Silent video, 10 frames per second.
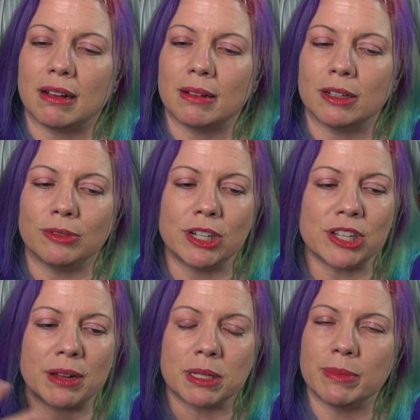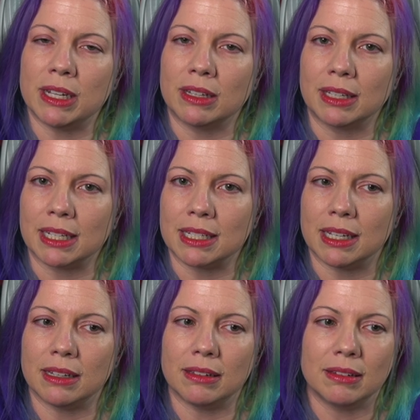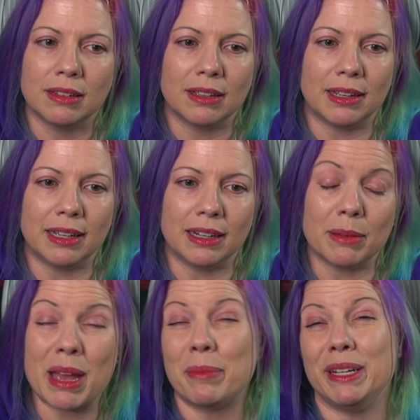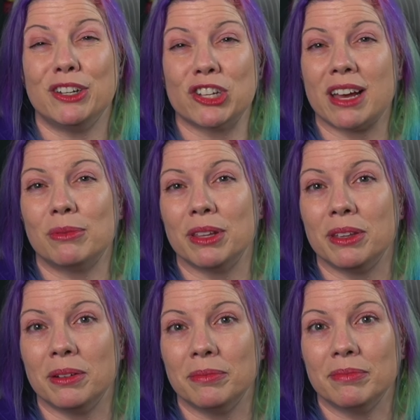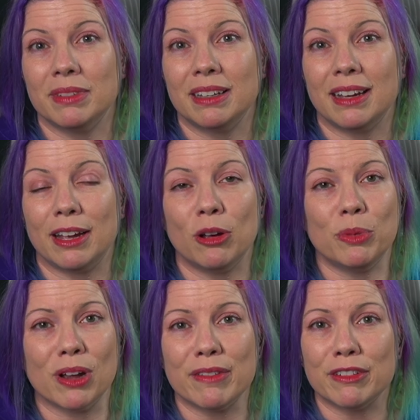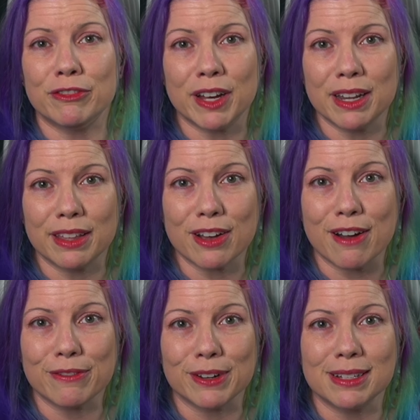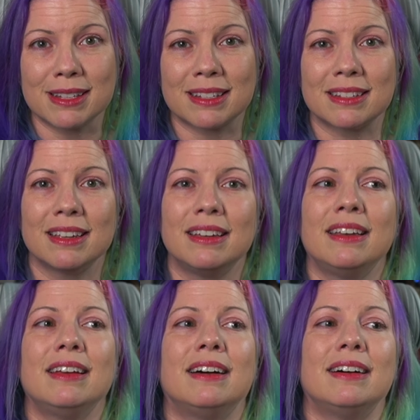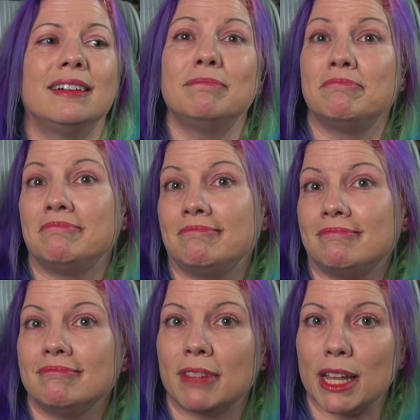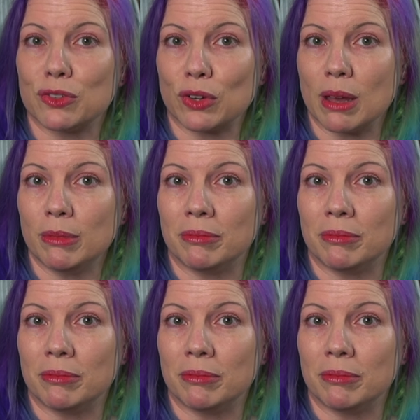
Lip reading: reach out to me on LinkedIn, and I'm happy to chat with you. I hope you're having fun at the conference. Thanks for coming.